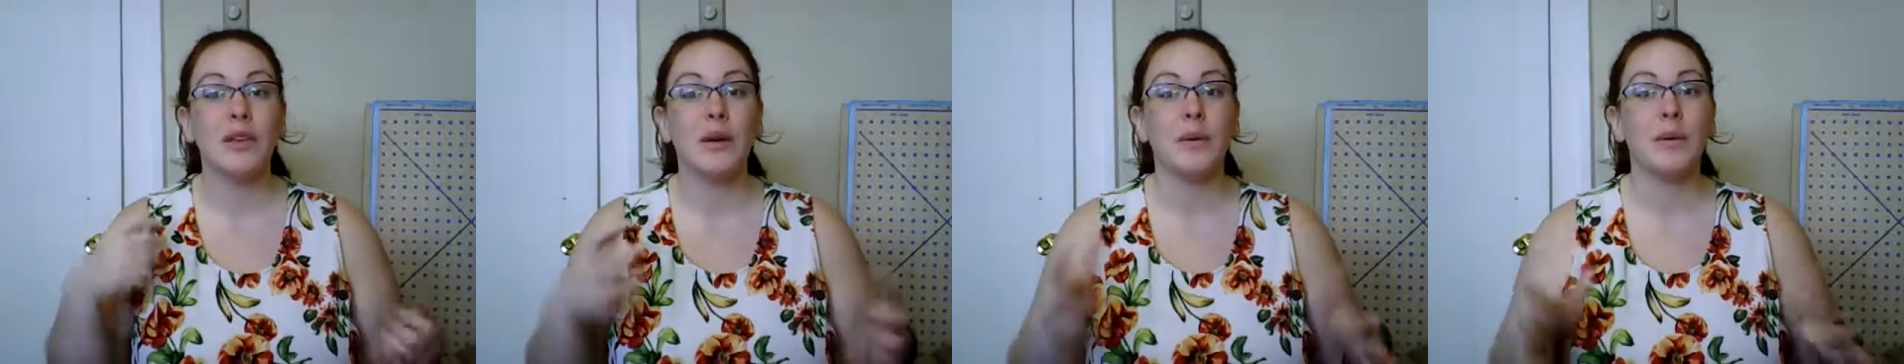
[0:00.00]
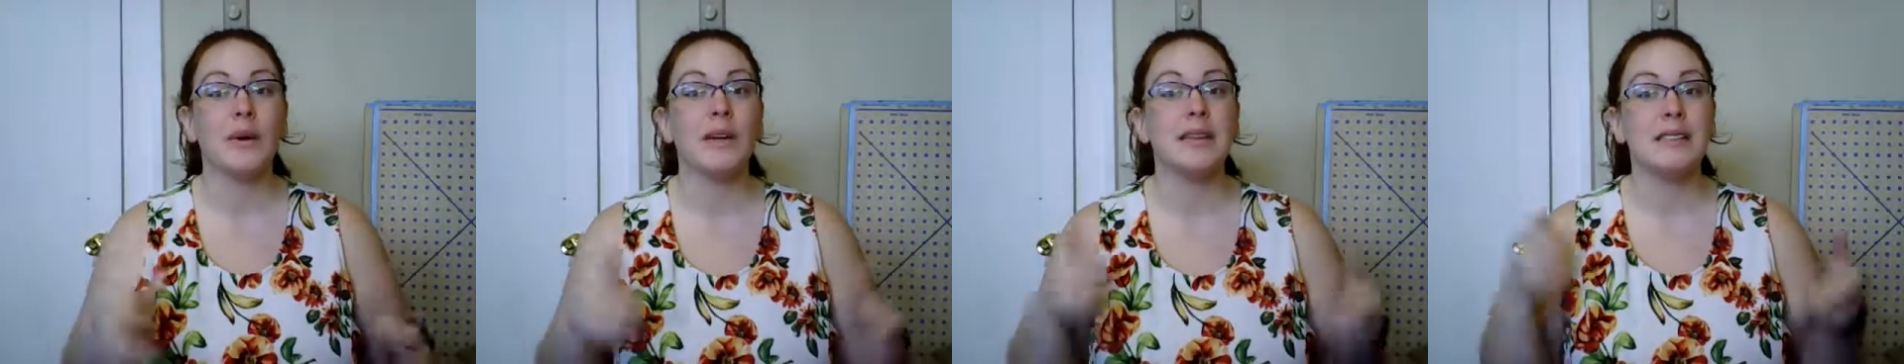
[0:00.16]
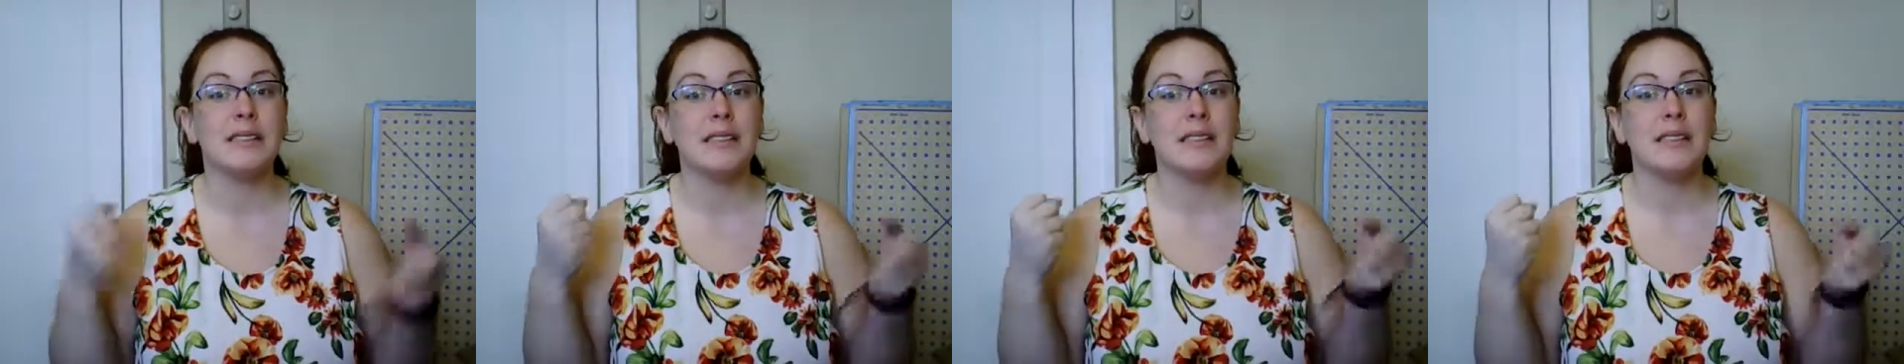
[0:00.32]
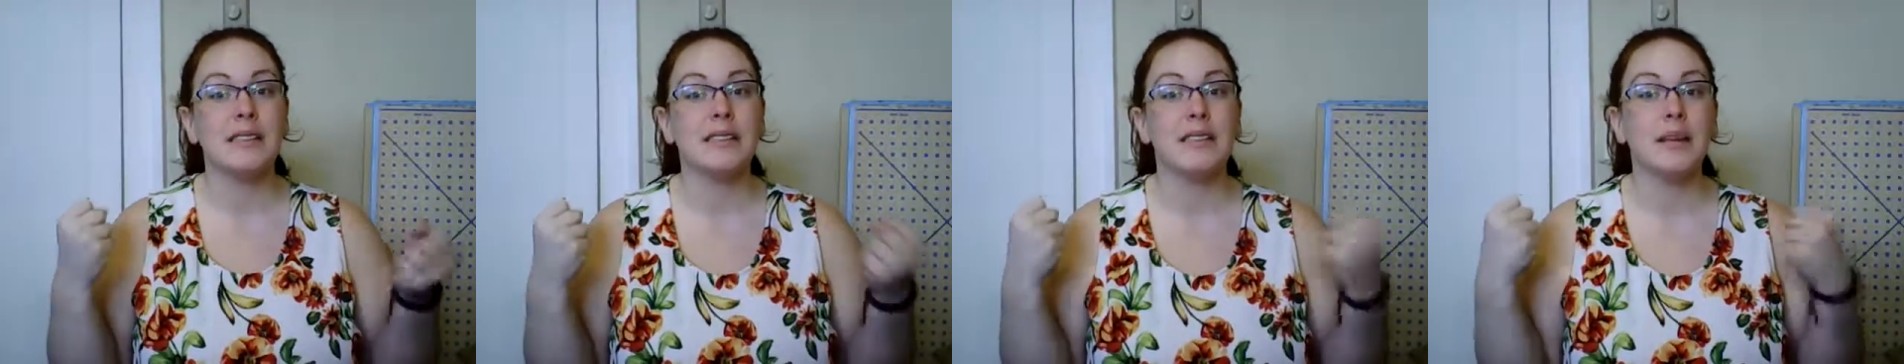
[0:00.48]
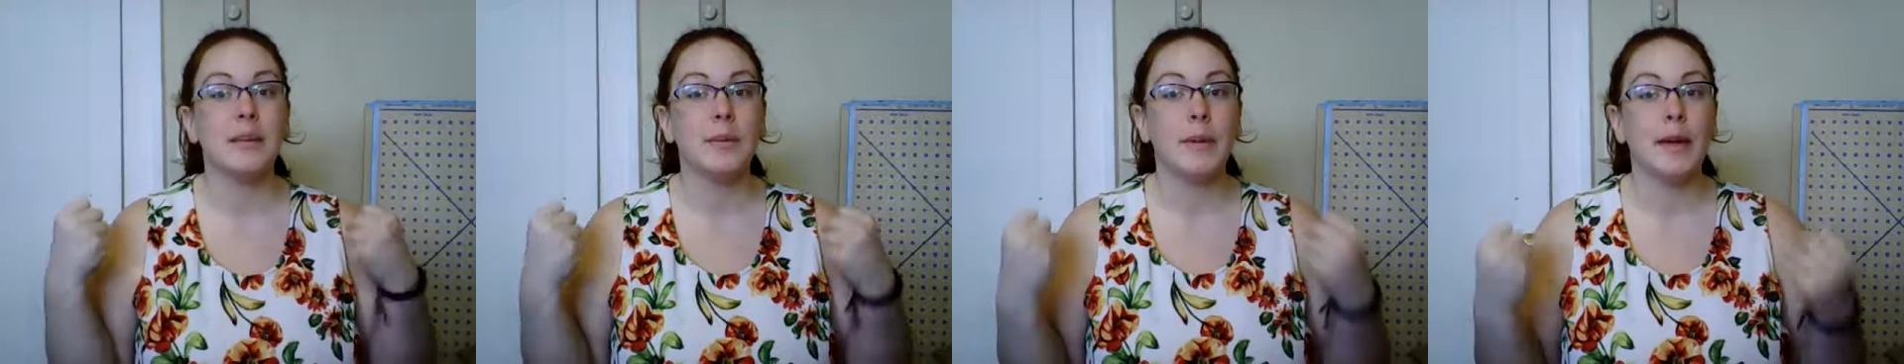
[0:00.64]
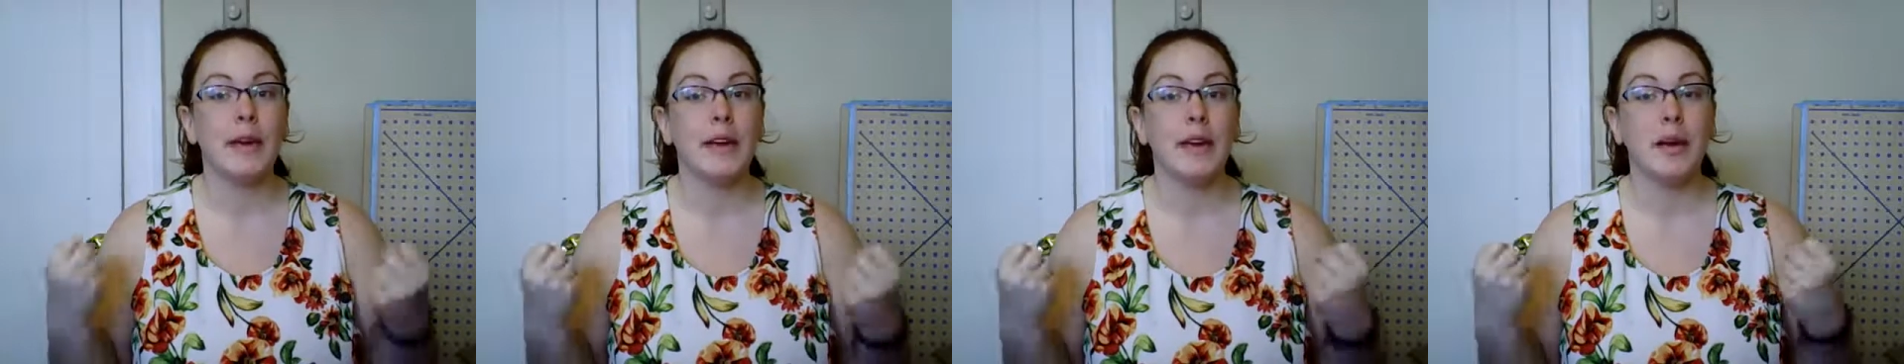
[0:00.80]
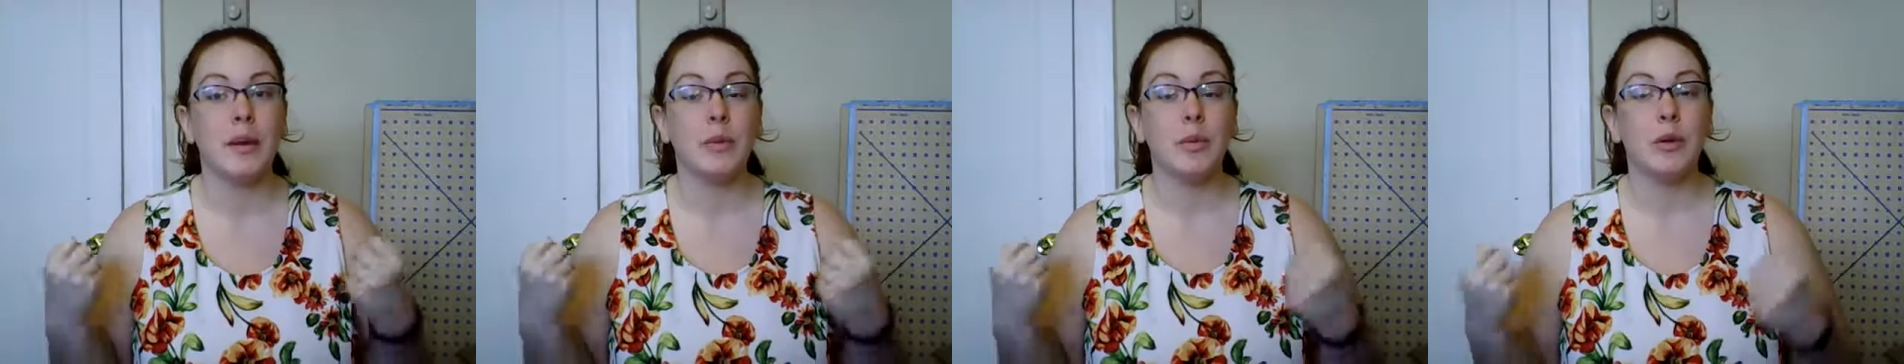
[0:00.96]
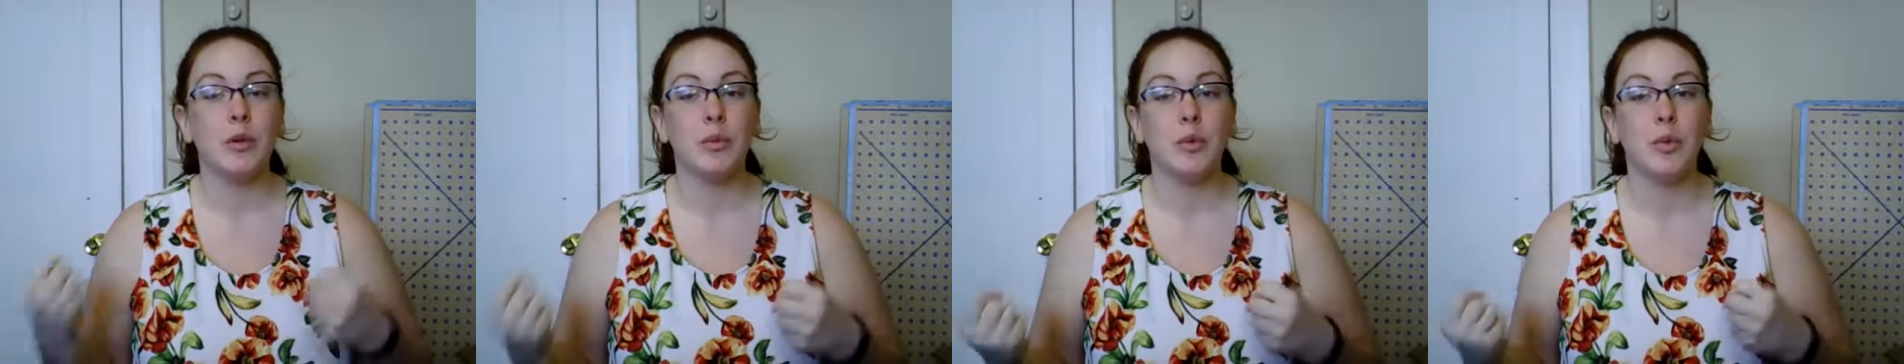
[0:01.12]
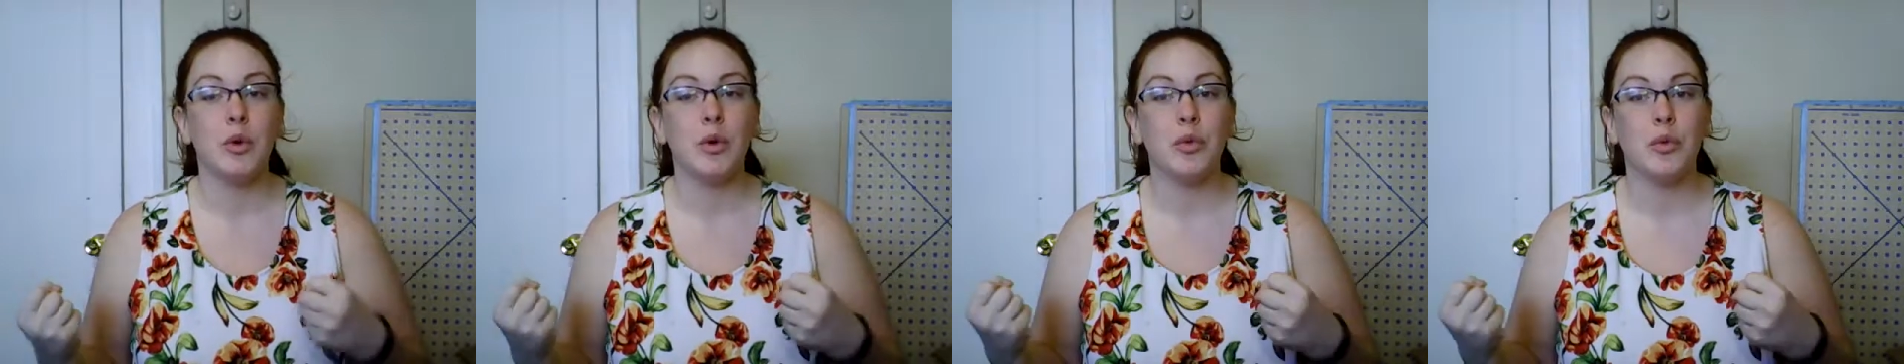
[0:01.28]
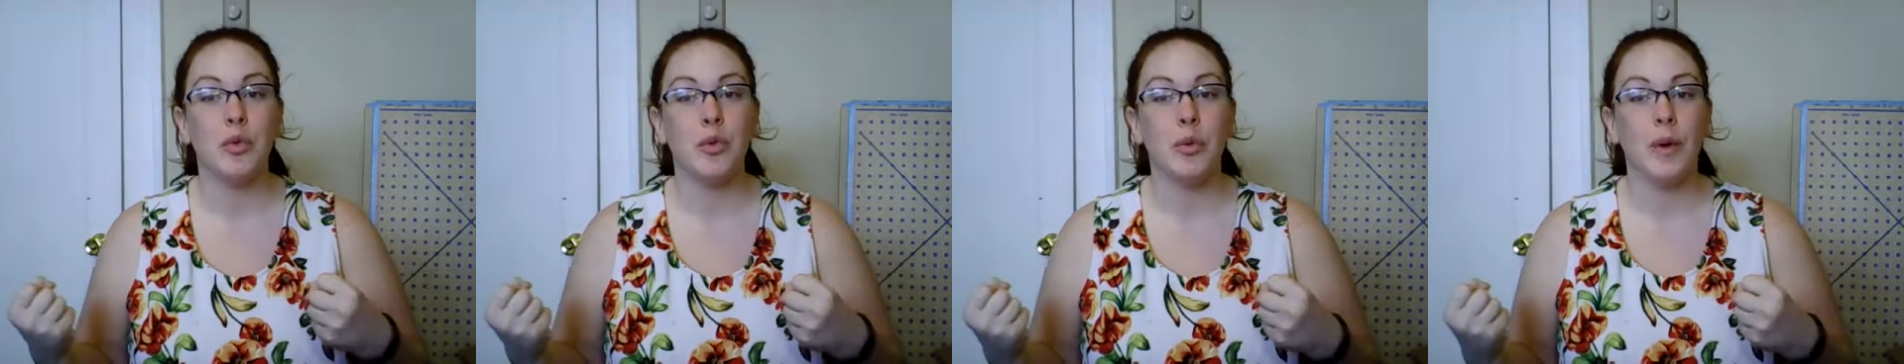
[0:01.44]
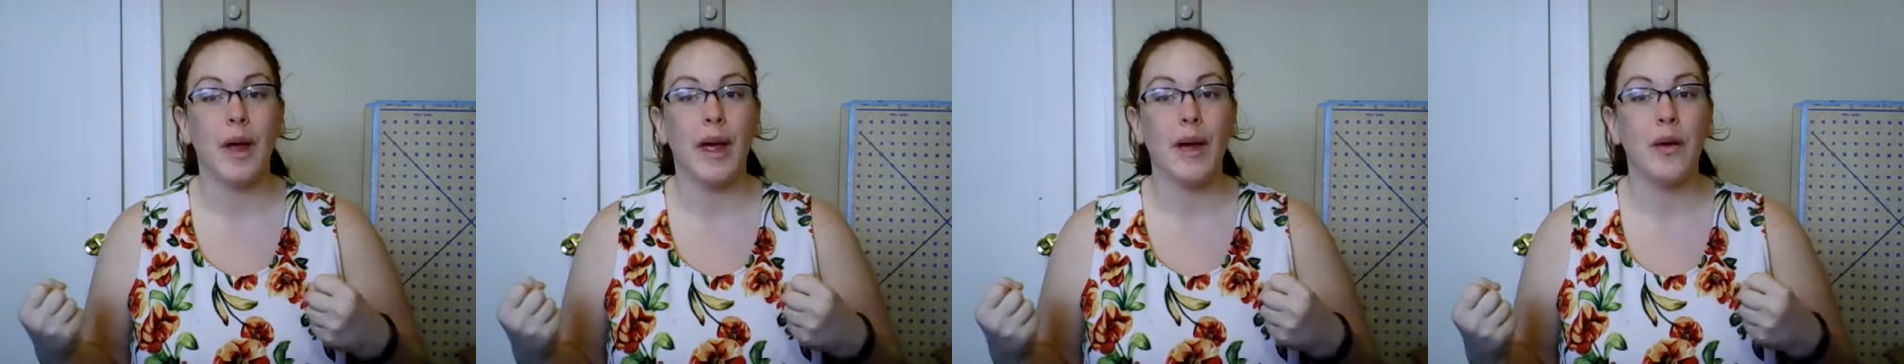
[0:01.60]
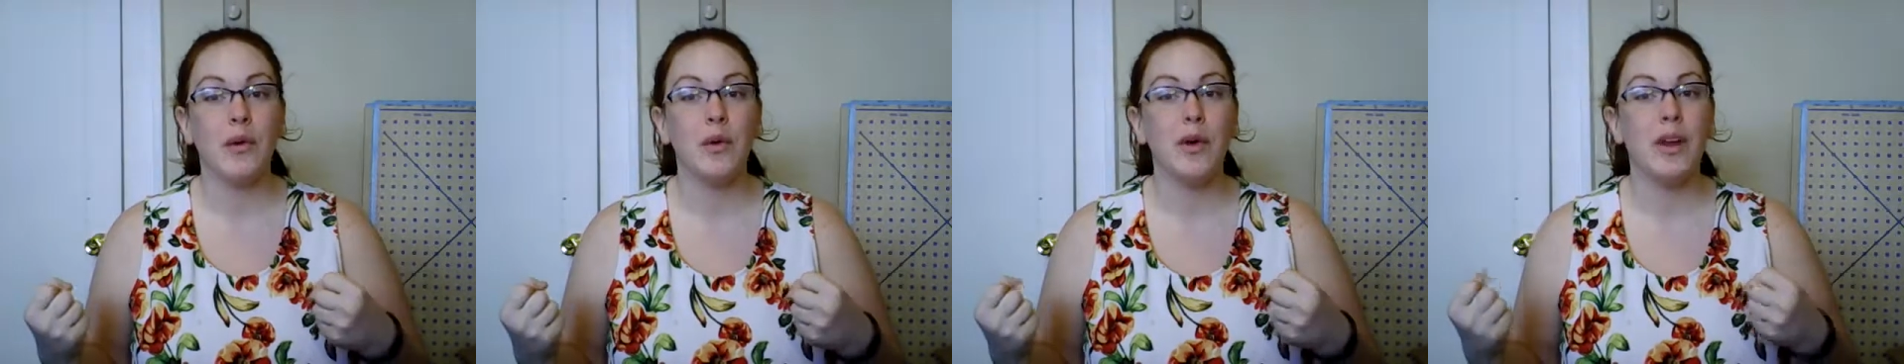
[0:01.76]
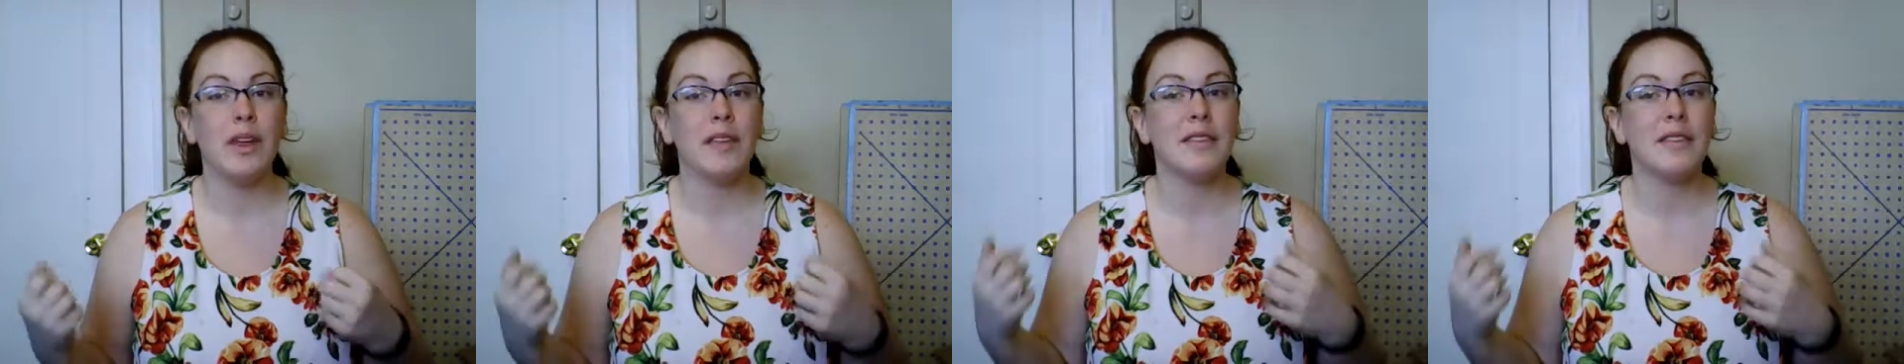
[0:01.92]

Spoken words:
that way it's easy to pick up and move around.